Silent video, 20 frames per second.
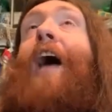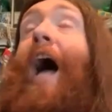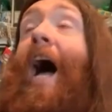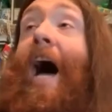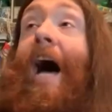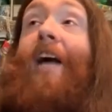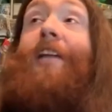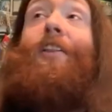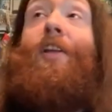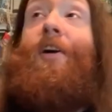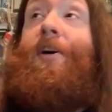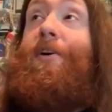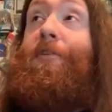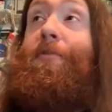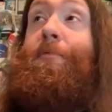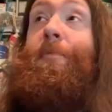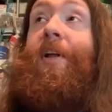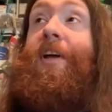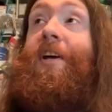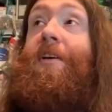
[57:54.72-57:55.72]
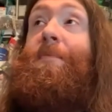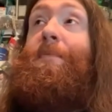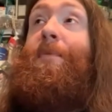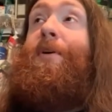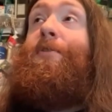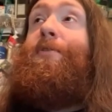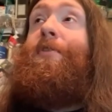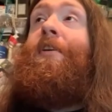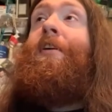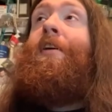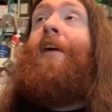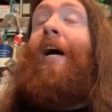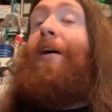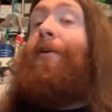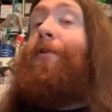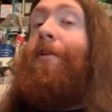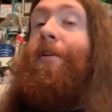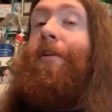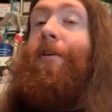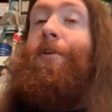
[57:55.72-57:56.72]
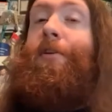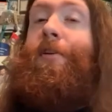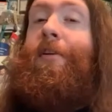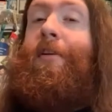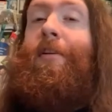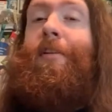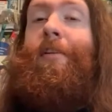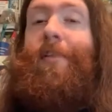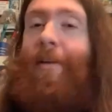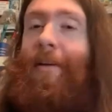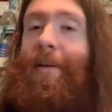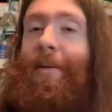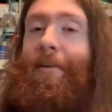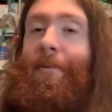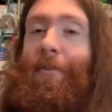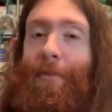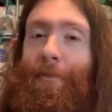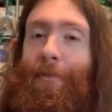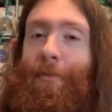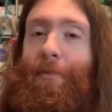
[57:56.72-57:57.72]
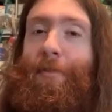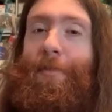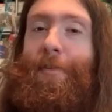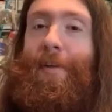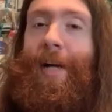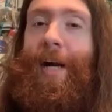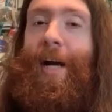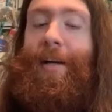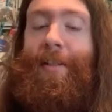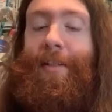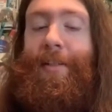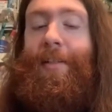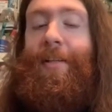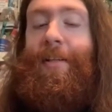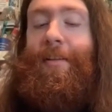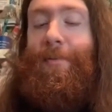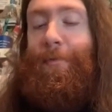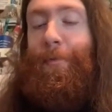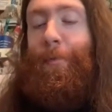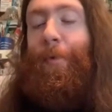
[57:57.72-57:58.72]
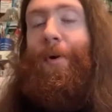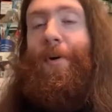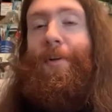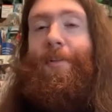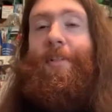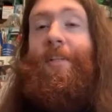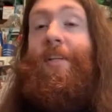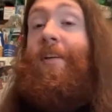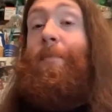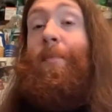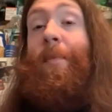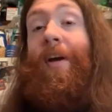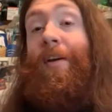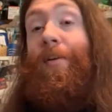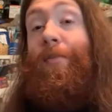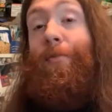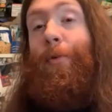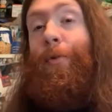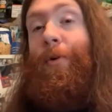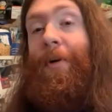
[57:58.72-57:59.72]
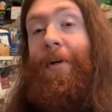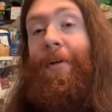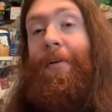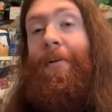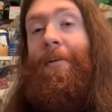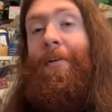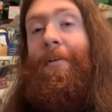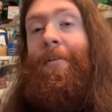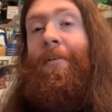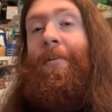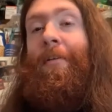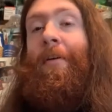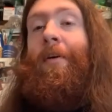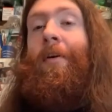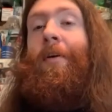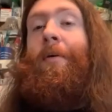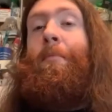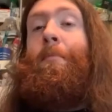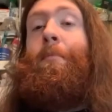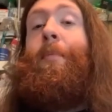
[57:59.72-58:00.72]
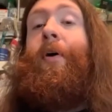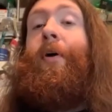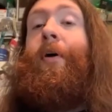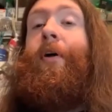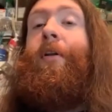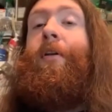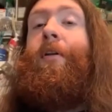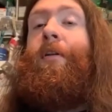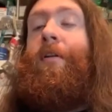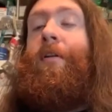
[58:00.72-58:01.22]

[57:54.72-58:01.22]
I love playing music. I would do it if I didn't want to get paid for it, but